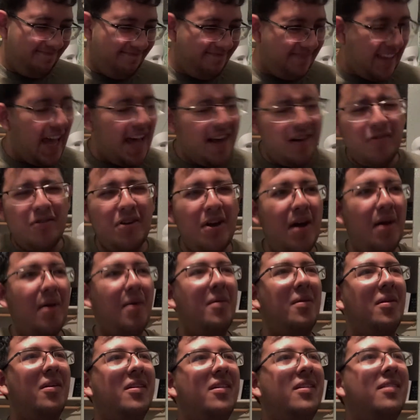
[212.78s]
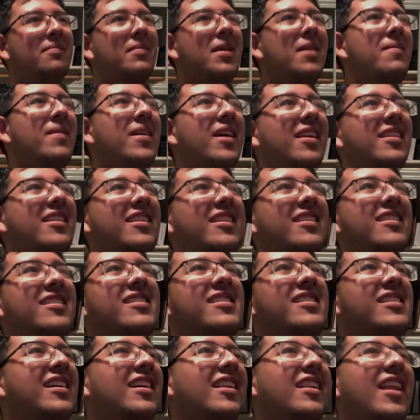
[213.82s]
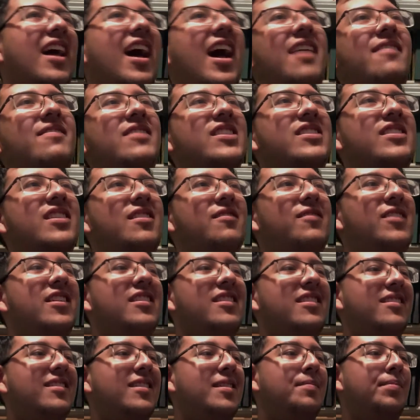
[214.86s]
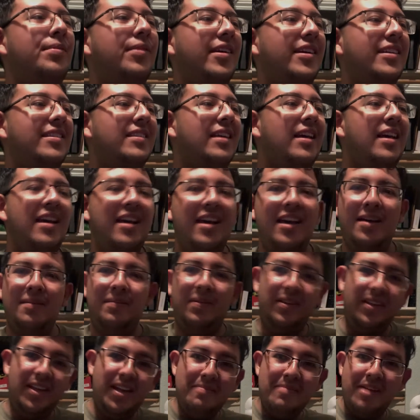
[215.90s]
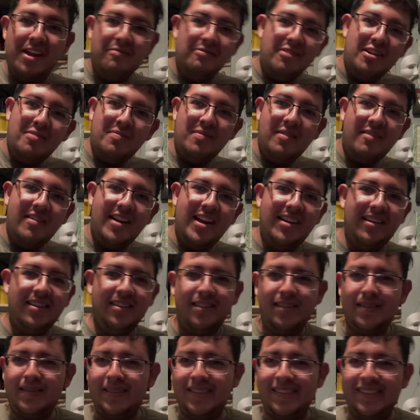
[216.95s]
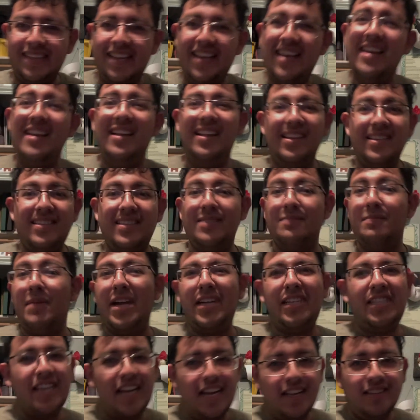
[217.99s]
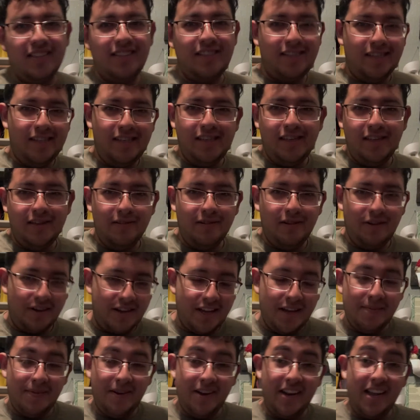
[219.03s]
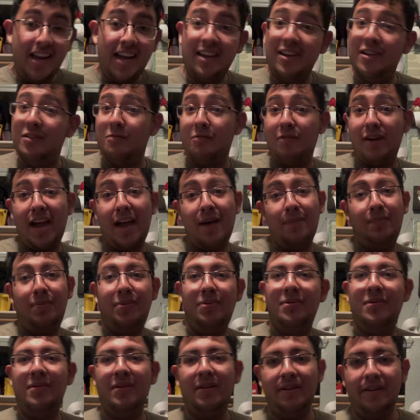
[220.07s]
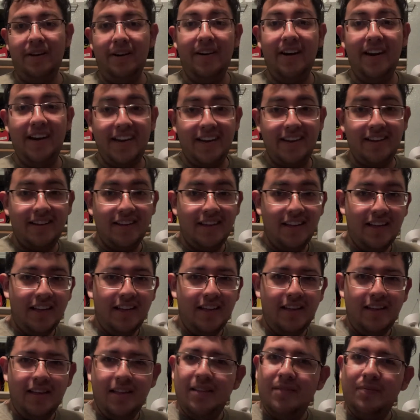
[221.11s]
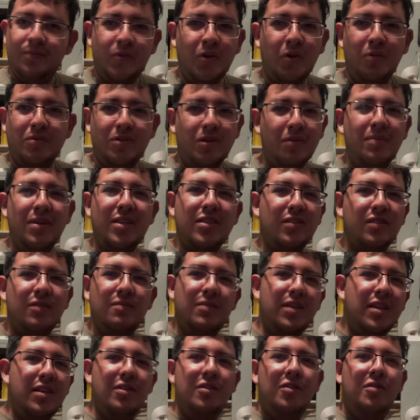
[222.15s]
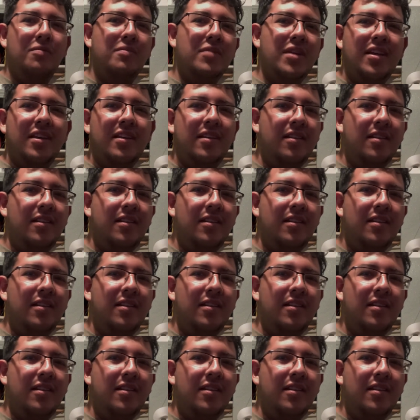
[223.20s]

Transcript: I don't know. Maybe I needed to see it live instead of on Disney plus. But Lin-Manuel Miranda, this is this is my challenge to you, okay, buddy? I can rap, all right? Don't don't mess with me, homie.